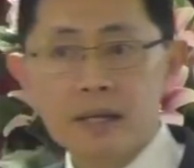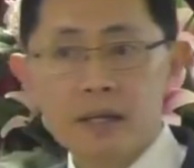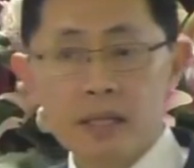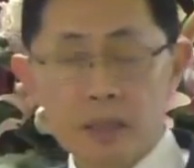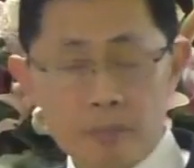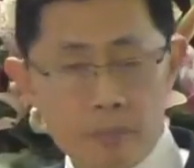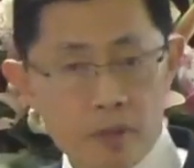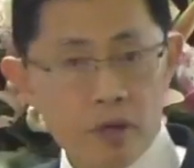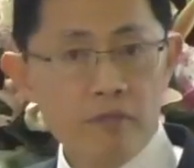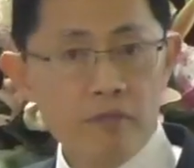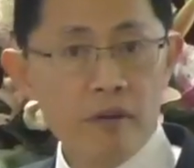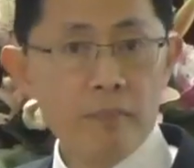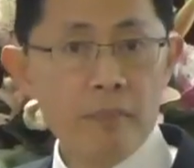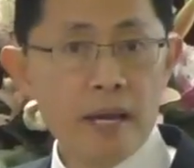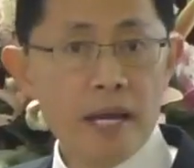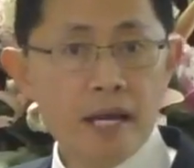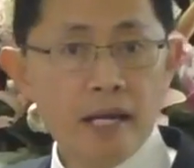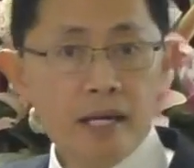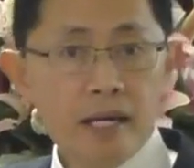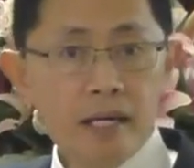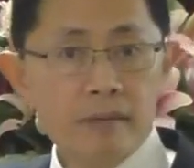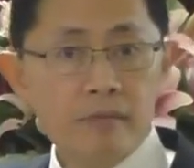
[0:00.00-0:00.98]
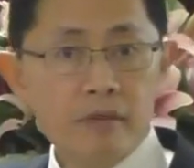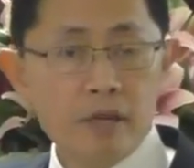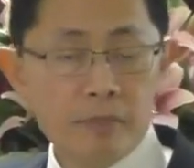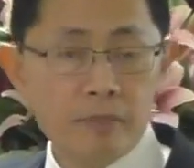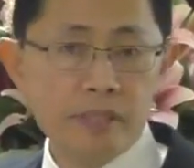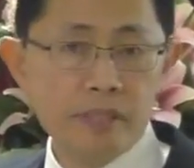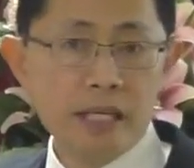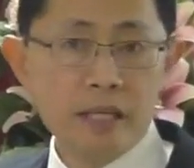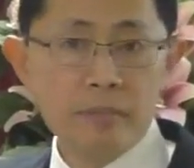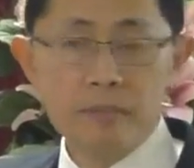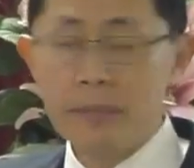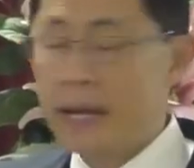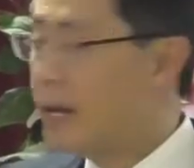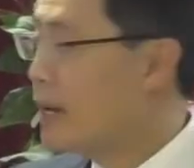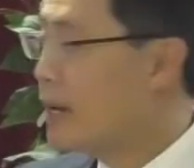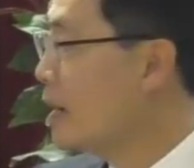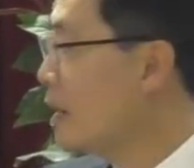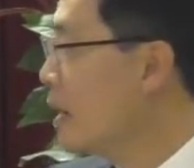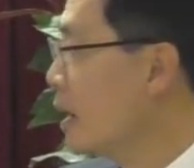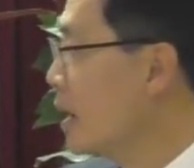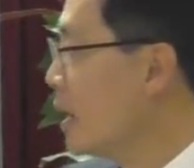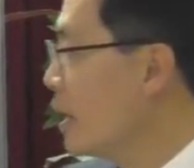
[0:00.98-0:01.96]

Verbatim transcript: The perfect man represent man.